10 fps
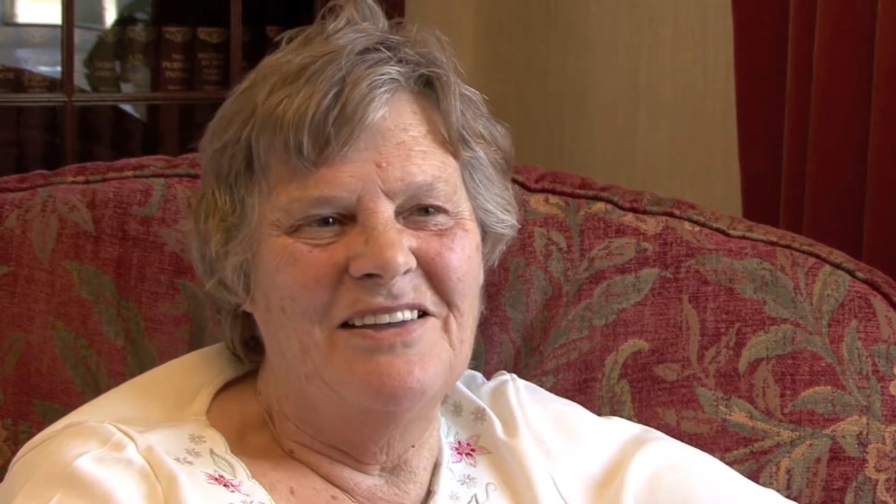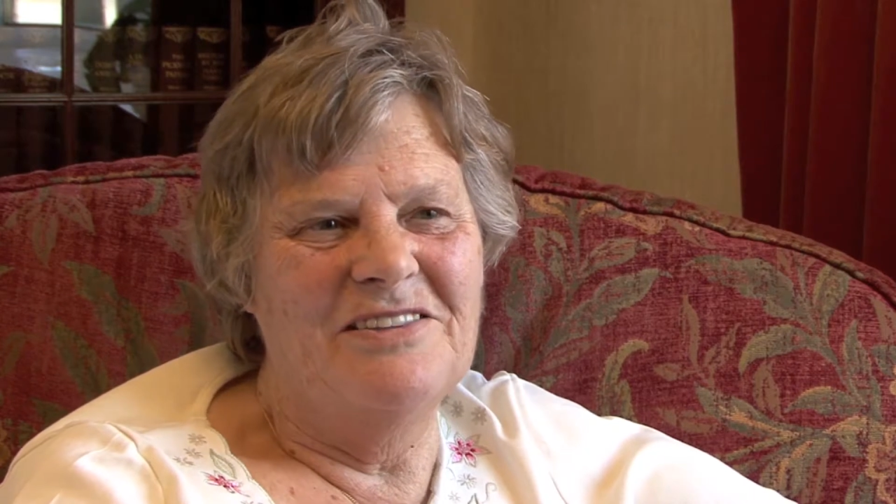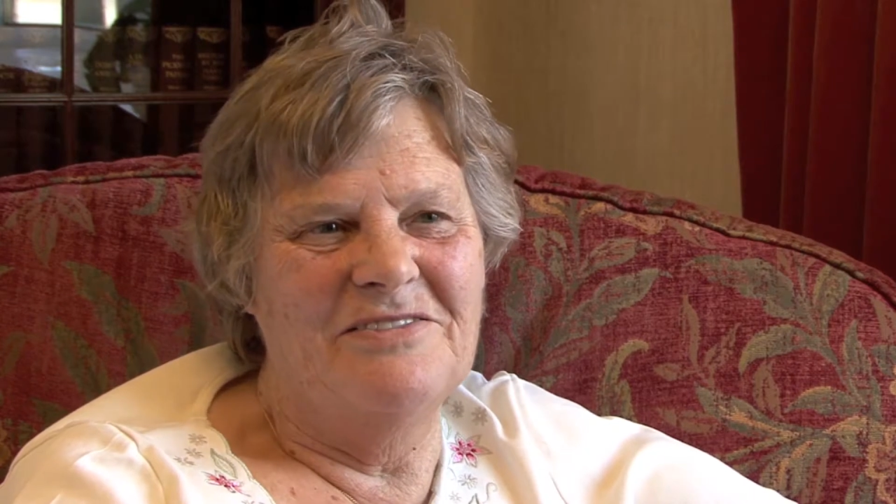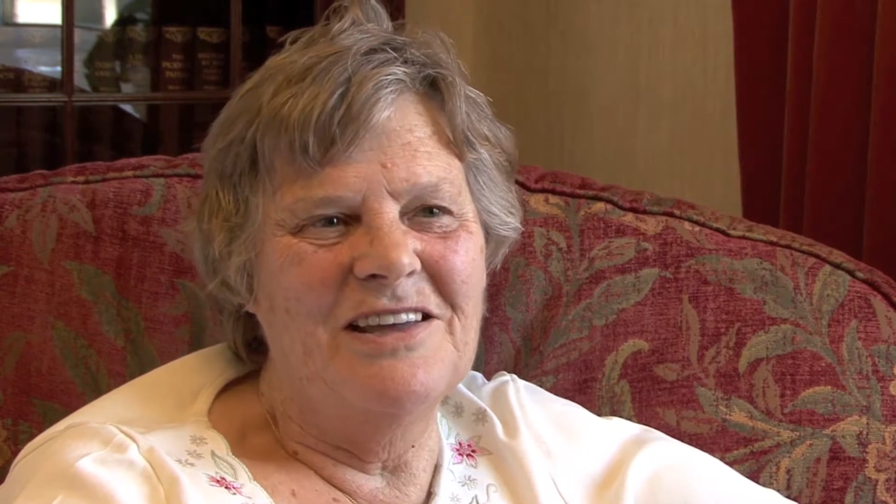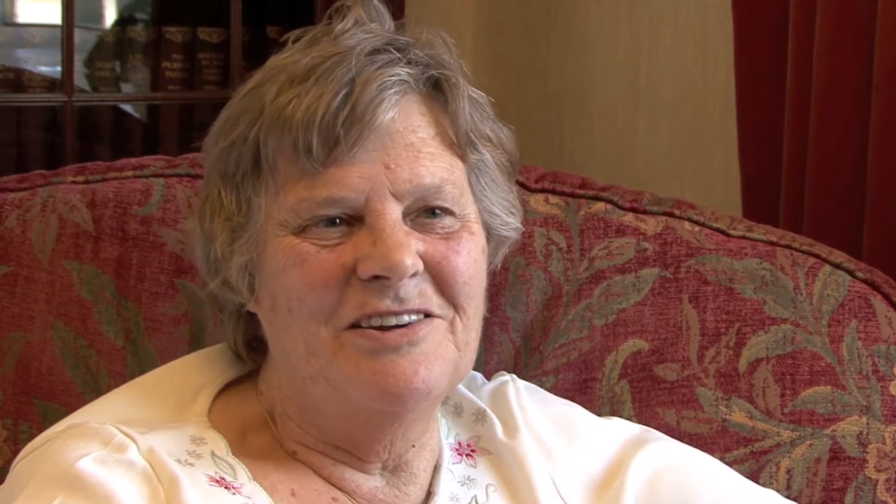at
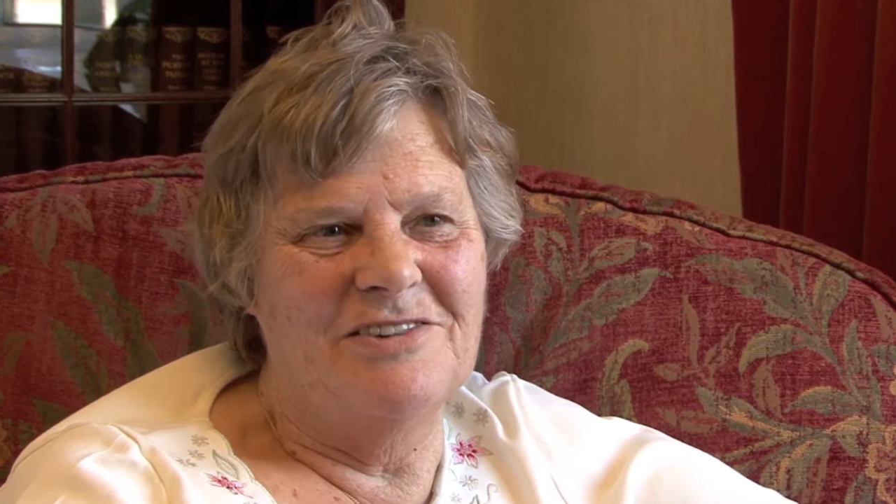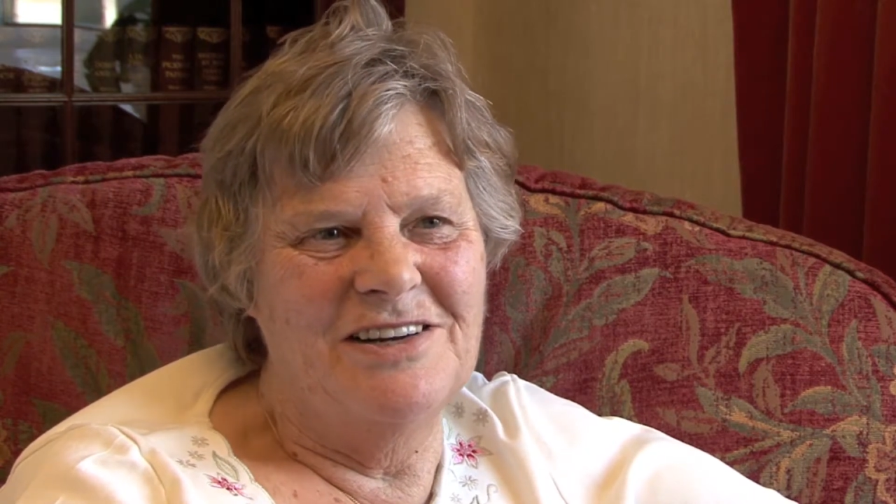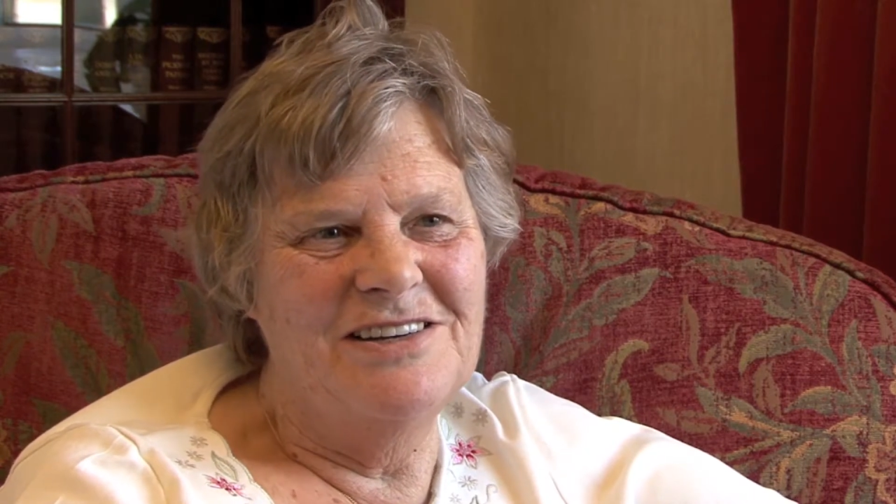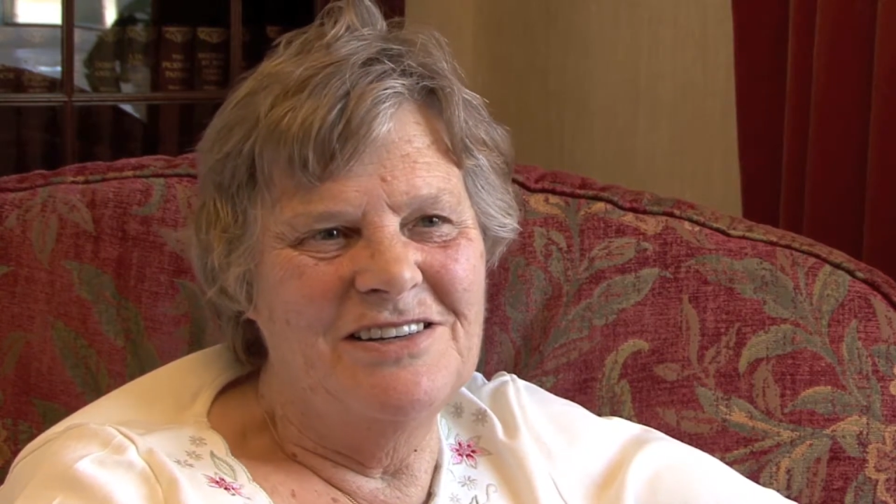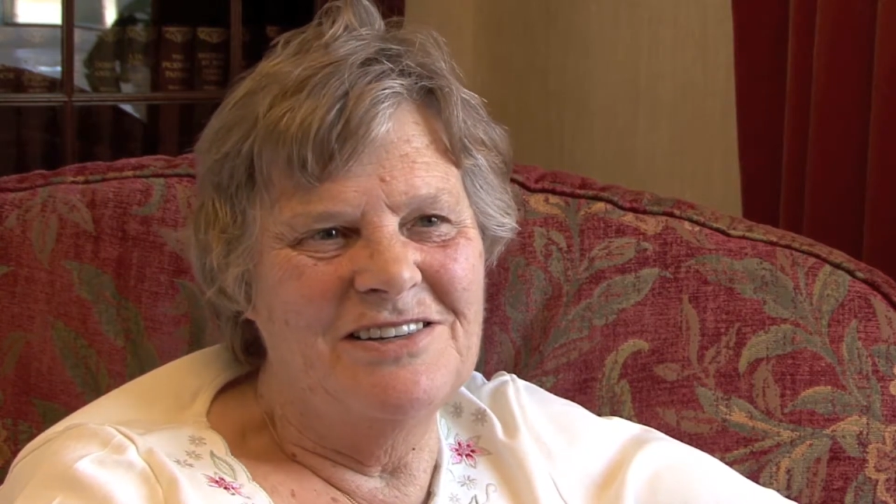the
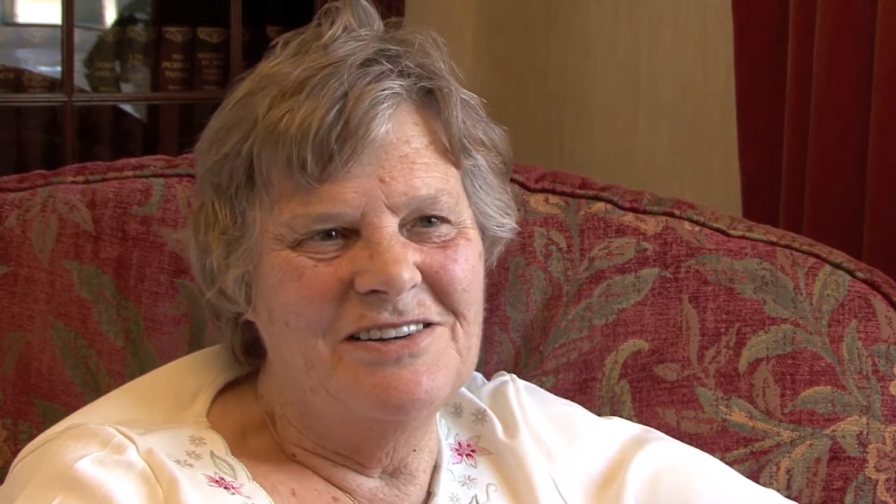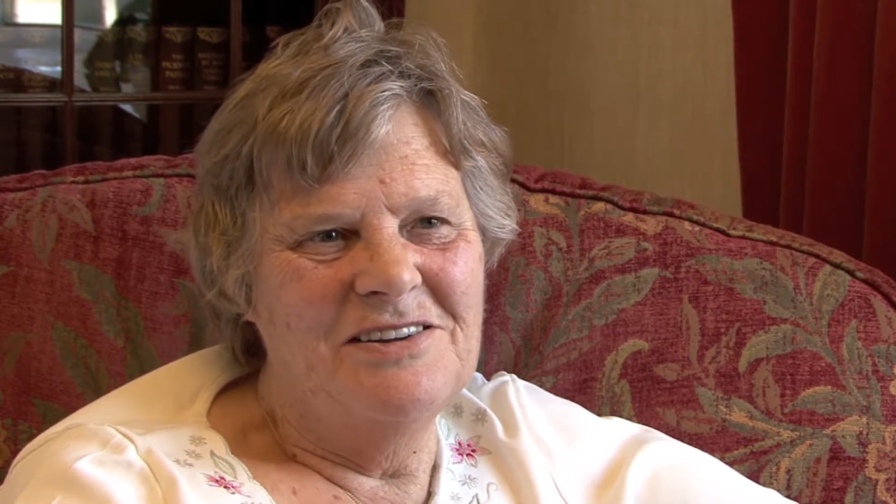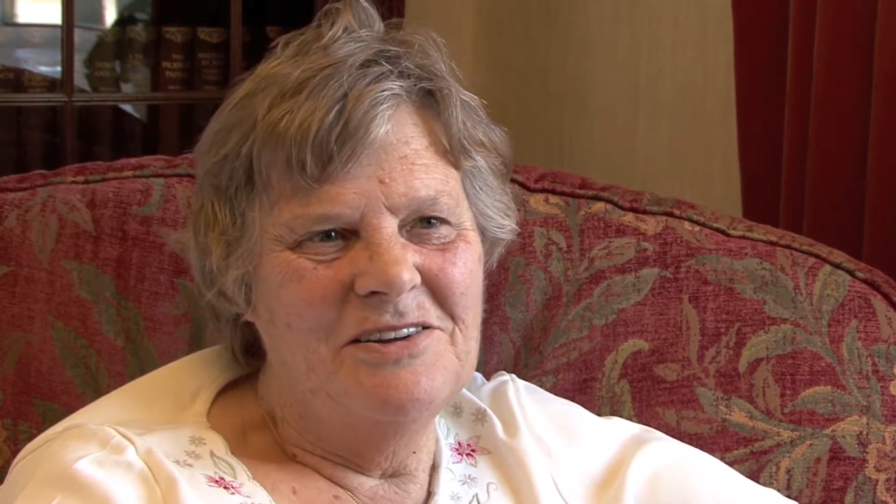vicarage,